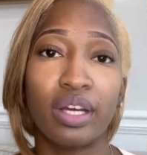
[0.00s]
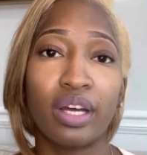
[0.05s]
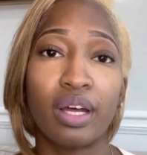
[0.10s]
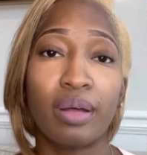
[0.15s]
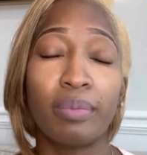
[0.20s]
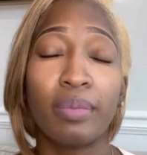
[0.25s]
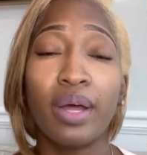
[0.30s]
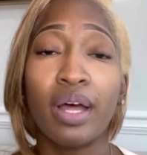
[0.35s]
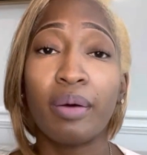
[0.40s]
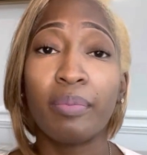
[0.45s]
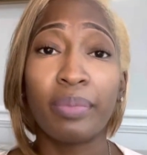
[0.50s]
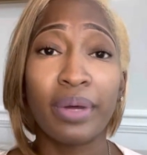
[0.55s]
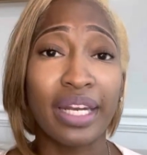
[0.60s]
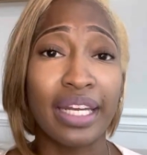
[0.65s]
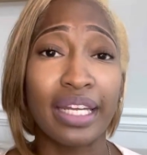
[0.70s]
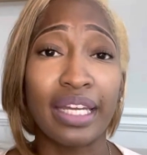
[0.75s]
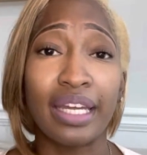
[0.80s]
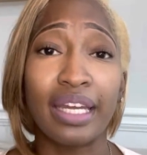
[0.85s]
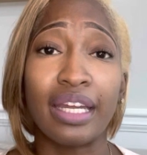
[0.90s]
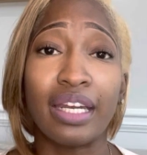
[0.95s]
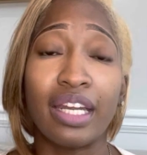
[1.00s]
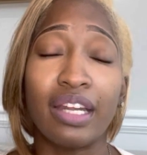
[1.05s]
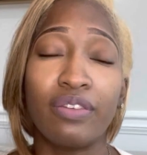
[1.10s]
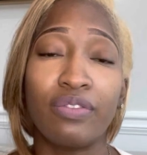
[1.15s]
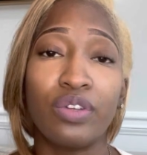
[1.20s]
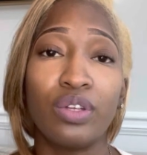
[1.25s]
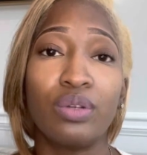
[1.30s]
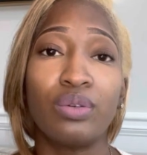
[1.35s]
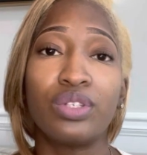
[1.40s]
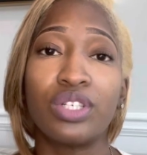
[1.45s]
But again, if
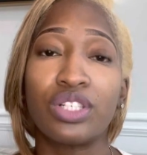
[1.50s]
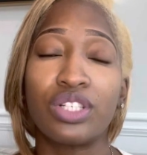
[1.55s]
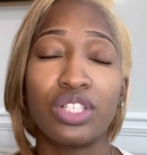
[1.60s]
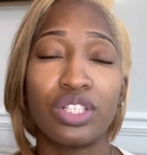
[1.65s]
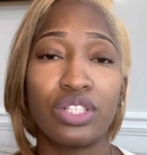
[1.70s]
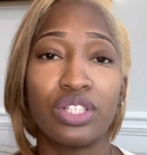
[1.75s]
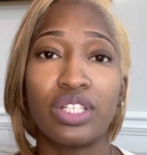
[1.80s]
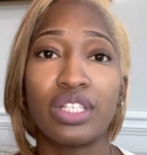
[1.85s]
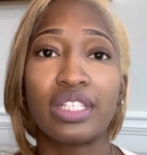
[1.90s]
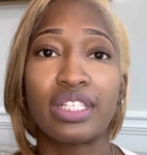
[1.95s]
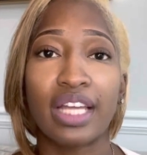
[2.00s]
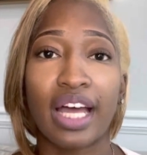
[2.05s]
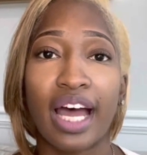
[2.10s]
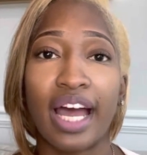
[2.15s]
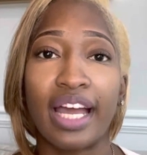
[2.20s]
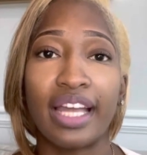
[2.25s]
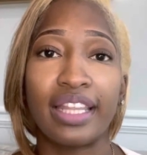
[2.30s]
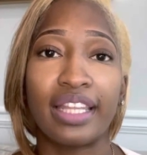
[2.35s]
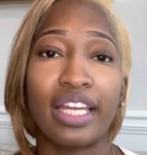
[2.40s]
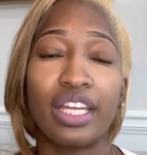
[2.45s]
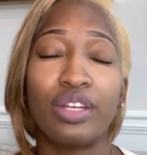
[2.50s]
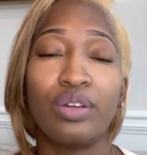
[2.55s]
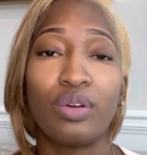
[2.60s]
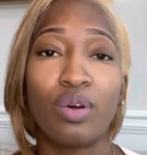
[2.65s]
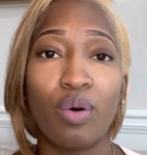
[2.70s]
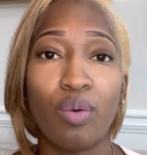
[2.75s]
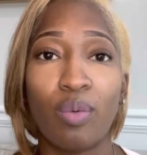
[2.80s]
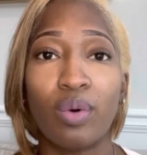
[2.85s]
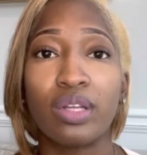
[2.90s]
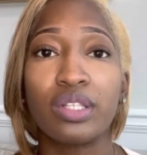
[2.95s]
you just decide that you
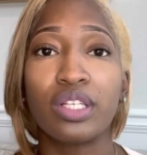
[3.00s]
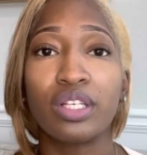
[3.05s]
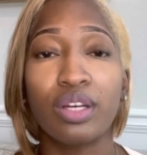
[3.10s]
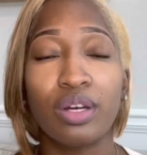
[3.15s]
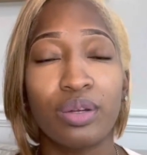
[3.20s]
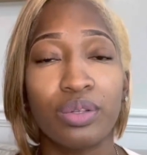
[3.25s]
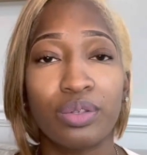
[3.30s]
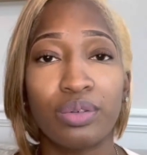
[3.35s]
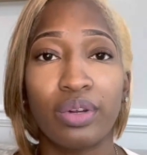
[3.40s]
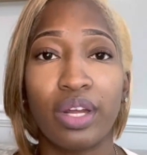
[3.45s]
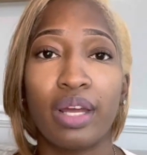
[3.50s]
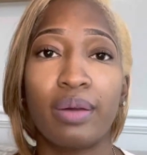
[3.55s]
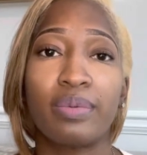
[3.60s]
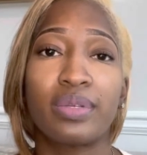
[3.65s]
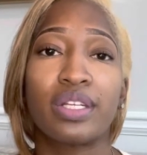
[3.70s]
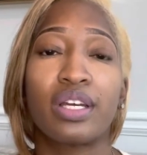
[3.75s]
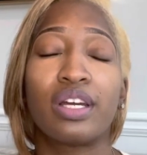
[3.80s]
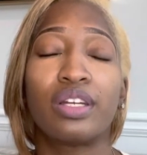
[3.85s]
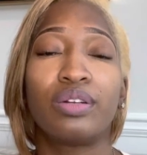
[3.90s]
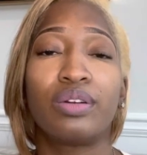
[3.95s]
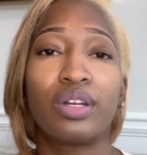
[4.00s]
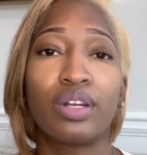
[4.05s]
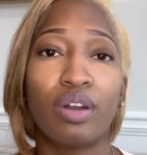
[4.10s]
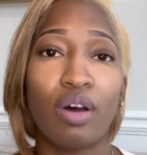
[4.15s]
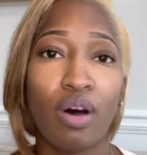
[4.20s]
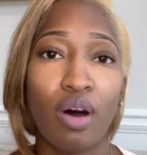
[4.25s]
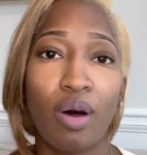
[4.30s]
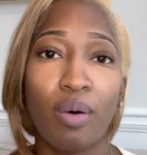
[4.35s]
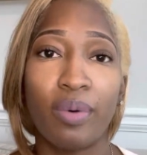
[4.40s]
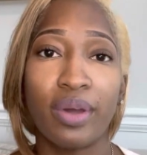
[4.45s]
don't want to go through Amazon, you can
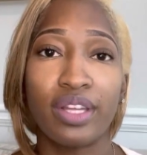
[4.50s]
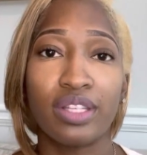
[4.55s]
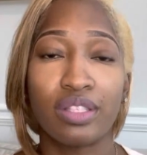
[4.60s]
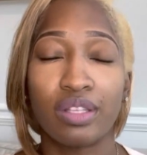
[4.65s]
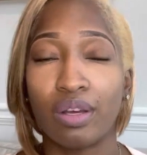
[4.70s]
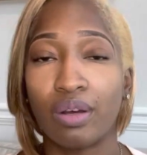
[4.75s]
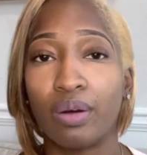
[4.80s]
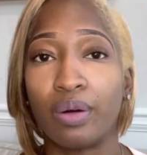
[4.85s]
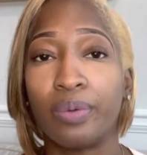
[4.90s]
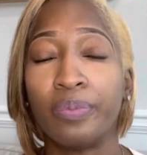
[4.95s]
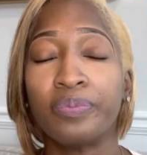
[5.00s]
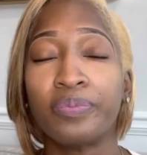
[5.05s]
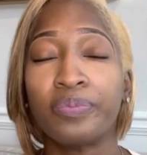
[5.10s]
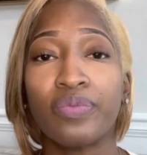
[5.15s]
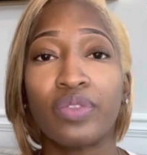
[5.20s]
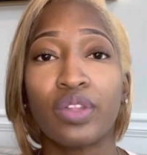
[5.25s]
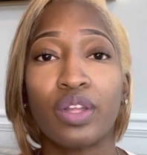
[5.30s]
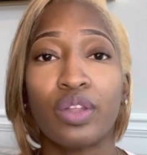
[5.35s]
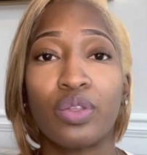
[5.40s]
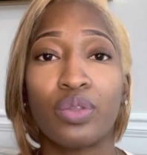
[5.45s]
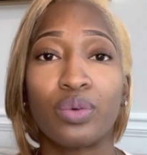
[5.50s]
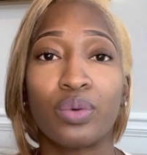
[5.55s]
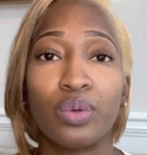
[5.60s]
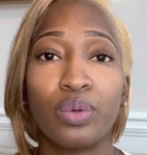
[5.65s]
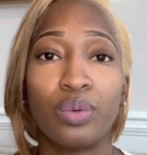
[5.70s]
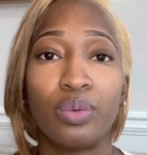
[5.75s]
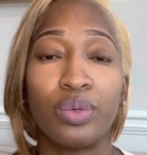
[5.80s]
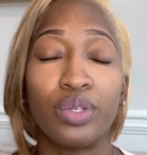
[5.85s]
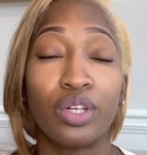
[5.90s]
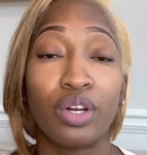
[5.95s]
always go
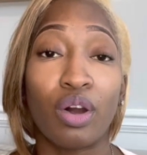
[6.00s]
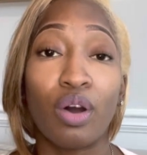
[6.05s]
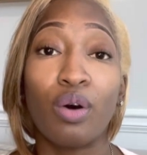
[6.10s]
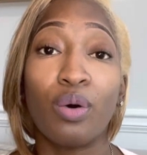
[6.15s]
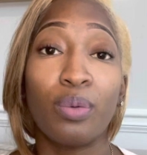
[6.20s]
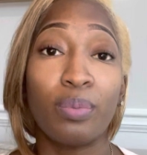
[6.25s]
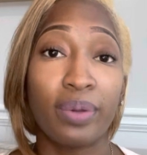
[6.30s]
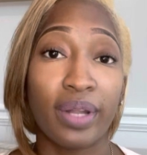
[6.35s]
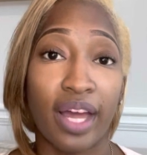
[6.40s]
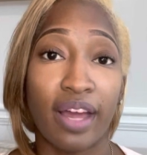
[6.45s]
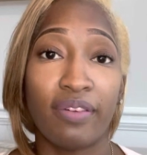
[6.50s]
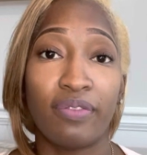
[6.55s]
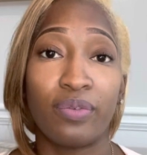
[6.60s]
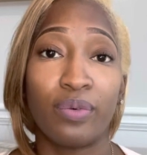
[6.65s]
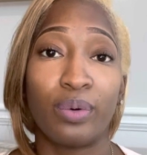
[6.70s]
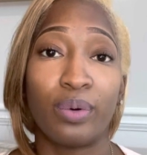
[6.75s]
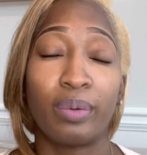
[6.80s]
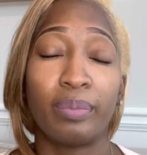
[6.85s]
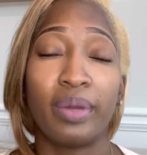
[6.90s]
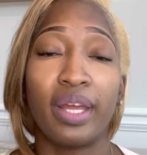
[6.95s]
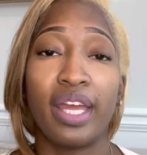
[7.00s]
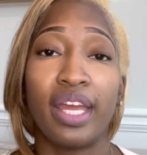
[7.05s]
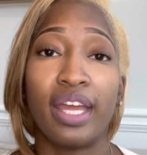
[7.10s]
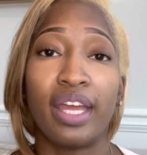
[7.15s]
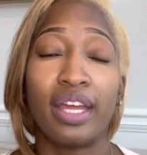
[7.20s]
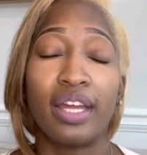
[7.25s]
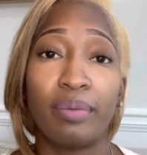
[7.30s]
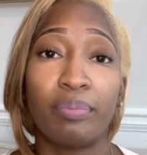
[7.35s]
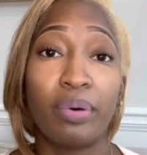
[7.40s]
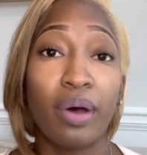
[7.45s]
through your own platform
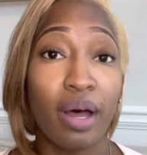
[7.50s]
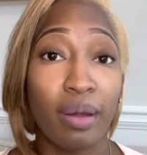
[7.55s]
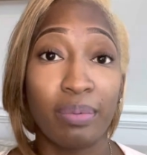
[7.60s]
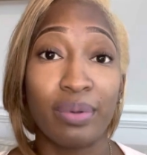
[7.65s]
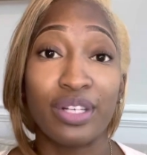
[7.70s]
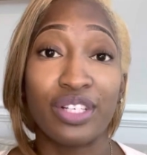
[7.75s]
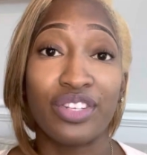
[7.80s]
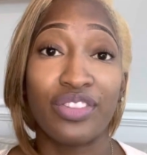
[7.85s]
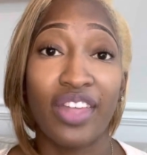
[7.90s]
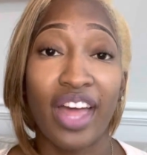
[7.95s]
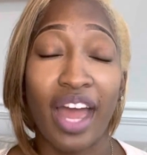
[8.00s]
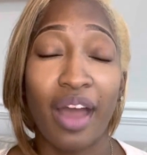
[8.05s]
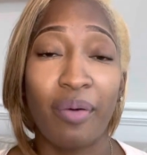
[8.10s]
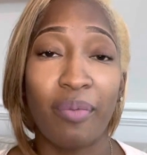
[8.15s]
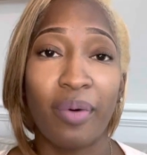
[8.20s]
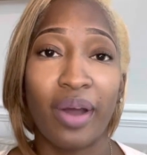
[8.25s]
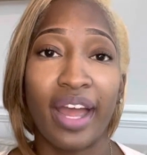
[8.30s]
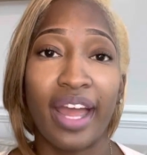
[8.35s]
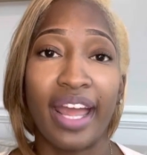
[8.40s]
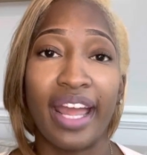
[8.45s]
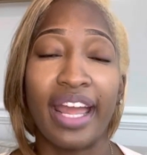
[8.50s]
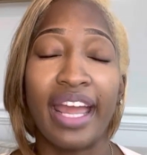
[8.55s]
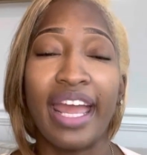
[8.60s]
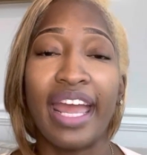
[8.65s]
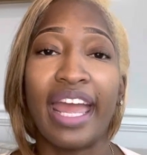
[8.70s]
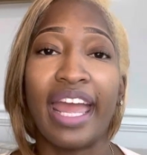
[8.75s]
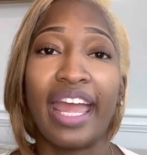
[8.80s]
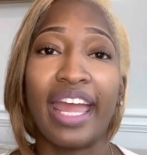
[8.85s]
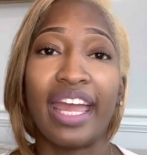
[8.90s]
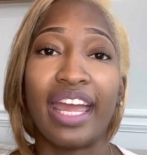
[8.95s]
and publish that way,
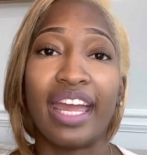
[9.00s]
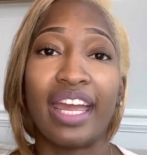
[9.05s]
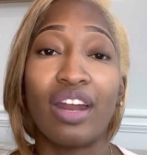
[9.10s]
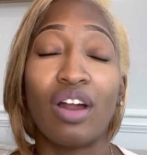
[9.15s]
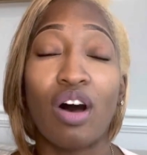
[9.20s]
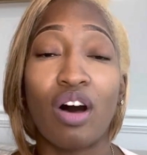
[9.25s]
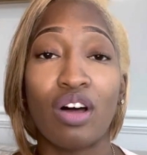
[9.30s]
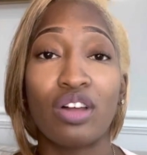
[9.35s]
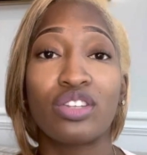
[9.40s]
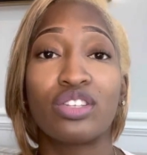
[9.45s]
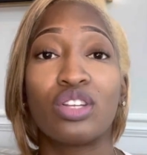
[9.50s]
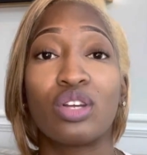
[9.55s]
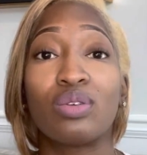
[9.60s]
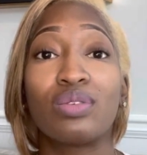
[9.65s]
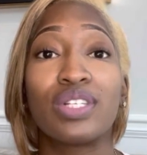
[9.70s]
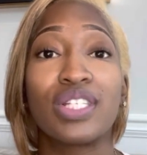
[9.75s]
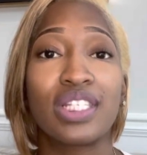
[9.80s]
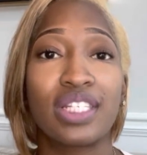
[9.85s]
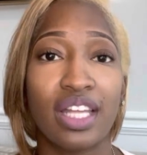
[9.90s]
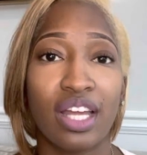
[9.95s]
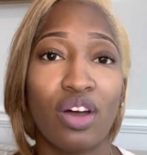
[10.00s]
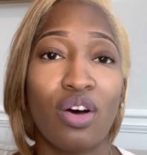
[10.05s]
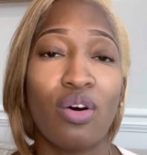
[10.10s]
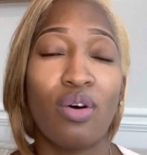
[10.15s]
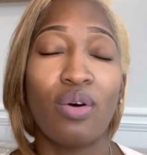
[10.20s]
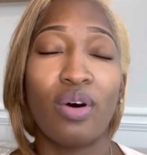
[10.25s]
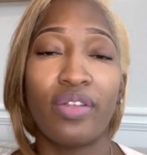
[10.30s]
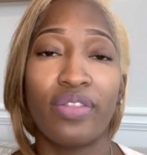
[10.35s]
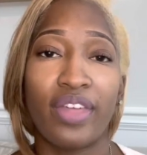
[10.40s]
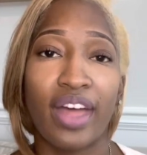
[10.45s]
and also
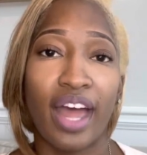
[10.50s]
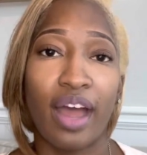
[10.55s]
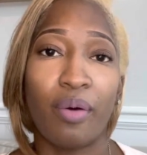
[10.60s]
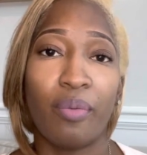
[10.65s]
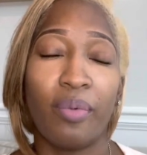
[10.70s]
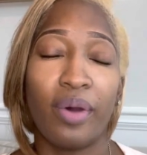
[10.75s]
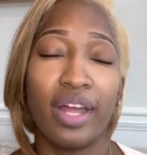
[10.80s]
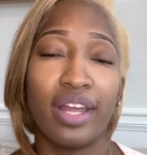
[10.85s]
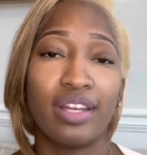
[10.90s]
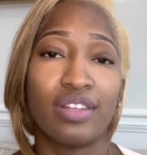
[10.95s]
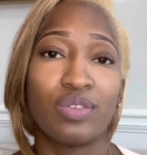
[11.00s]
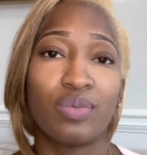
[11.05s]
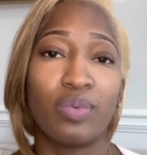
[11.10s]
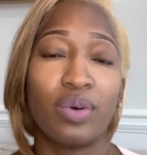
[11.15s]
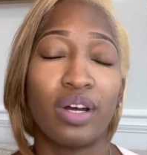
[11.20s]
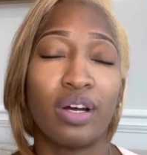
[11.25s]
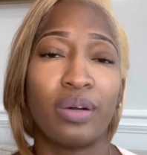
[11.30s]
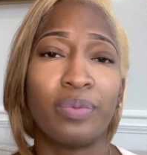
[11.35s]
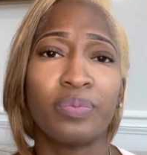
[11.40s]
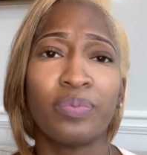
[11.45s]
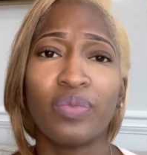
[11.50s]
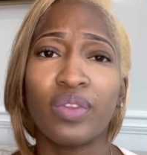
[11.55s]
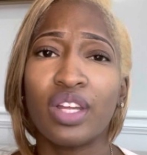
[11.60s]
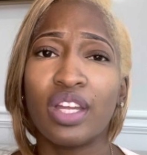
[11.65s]
sell that way as well.